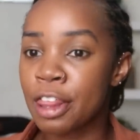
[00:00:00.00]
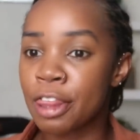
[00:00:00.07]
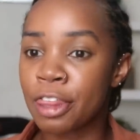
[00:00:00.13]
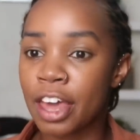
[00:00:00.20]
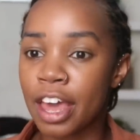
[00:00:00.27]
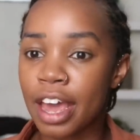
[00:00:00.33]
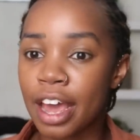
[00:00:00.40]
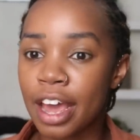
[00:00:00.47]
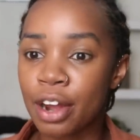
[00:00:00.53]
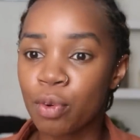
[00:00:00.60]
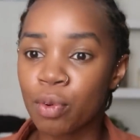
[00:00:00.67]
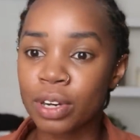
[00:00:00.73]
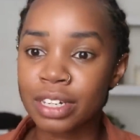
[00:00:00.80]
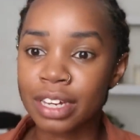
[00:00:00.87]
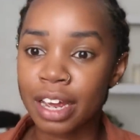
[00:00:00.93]

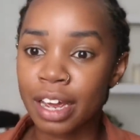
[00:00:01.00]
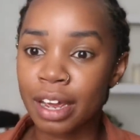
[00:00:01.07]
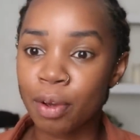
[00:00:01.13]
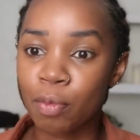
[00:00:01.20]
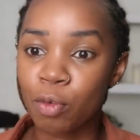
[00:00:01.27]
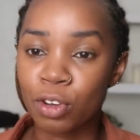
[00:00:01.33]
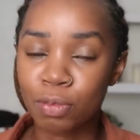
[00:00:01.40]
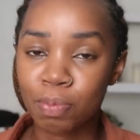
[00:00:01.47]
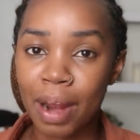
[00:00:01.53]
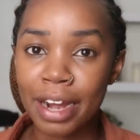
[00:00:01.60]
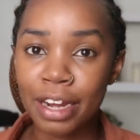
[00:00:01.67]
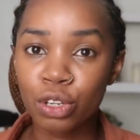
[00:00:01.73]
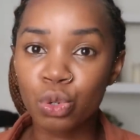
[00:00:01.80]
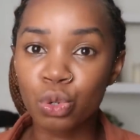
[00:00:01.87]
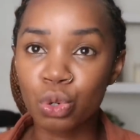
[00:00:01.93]
then what I was
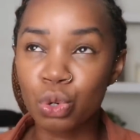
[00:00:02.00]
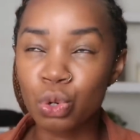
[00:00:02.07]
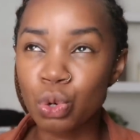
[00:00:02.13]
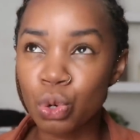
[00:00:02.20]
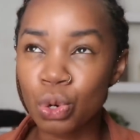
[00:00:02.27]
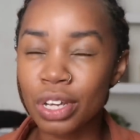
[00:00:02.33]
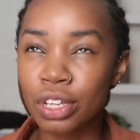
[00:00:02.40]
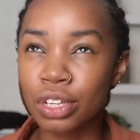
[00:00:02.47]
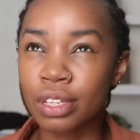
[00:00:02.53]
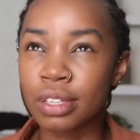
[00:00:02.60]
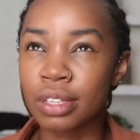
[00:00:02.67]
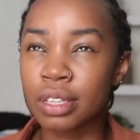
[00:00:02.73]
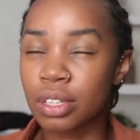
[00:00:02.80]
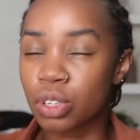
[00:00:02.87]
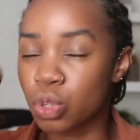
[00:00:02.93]
planning to do
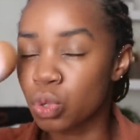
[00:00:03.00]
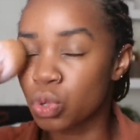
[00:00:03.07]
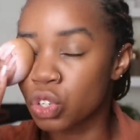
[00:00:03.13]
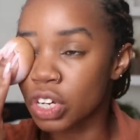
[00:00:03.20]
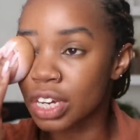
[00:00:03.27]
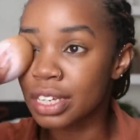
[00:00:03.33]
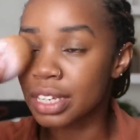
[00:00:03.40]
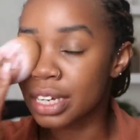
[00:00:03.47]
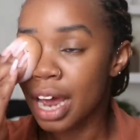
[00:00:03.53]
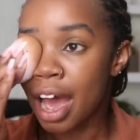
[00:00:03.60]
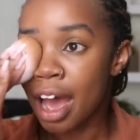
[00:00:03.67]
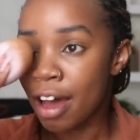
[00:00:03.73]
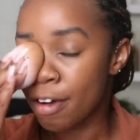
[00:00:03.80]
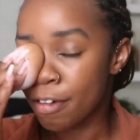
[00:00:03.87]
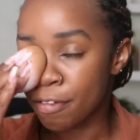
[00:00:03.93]
is to just
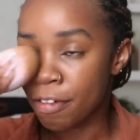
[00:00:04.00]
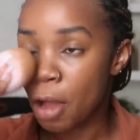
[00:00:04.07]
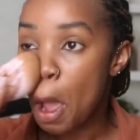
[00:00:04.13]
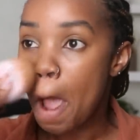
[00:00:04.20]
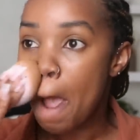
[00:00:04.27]
have